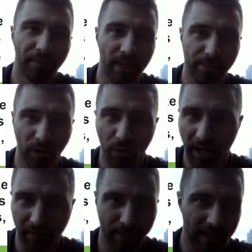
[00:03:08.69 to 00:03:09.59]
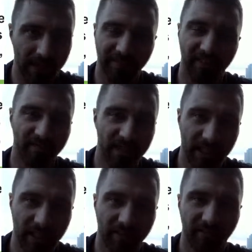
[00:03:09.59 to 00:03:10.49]
It's below like a PE of
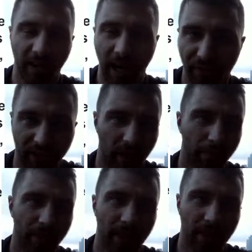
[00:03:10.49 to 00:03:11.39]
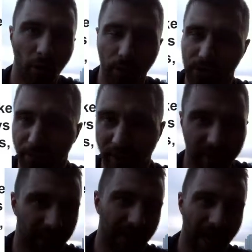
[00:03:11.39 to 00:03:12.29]
15, very healthy company, almost a
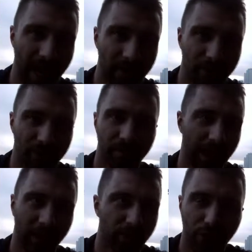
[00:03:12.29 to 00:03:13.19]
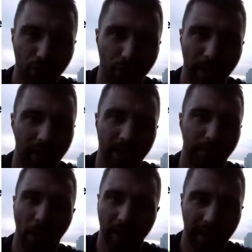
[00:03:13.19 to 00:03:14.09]
billion in cash, like a 2 billion
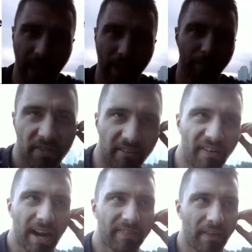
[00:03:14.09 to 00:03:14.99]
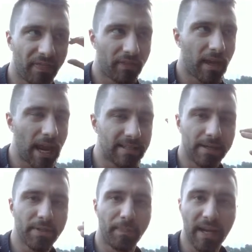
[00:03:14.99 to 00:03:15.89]
market cap. The fact that it
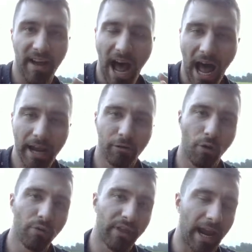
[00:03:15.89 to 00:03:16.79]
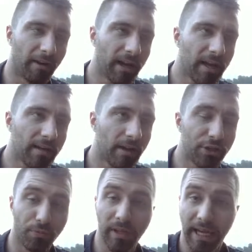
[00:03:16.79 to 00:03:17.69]
seems to be in a high growth area
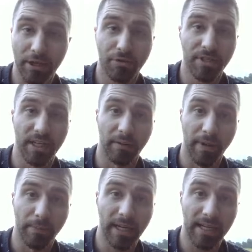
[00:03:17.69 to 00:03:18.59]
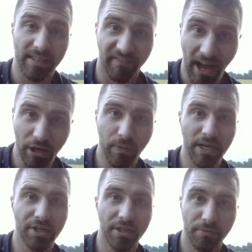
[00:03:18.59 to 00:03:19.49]
is really interesting to me because the
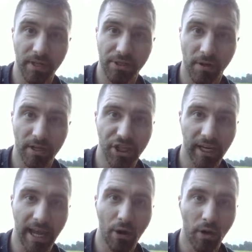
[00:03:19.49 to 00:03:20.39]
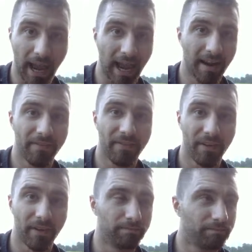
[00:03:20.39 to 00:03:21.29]
valuation is really starting to check out and
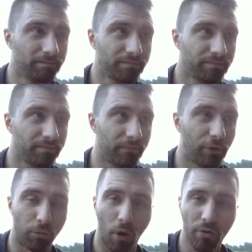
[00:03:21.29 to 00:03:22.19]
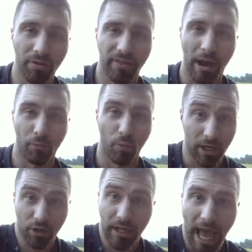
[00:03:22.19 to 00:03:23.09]
the growth that
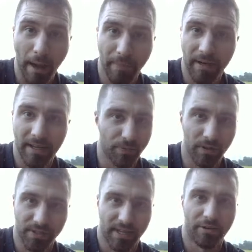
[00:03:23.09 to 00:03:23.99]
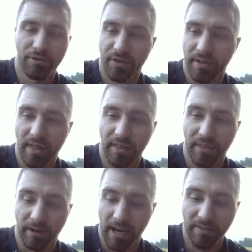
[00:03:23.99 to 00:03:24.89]
what could happen as well as the industry that
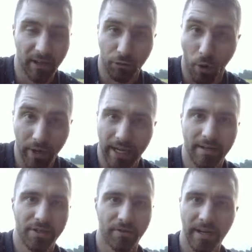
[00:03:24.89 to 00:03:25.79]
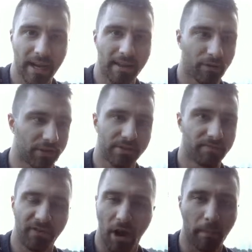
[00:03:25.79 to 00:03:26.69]
they're in, the growing industry, it looks
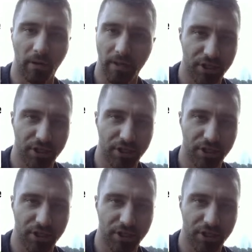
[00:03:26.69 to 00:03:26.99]
phenomenal.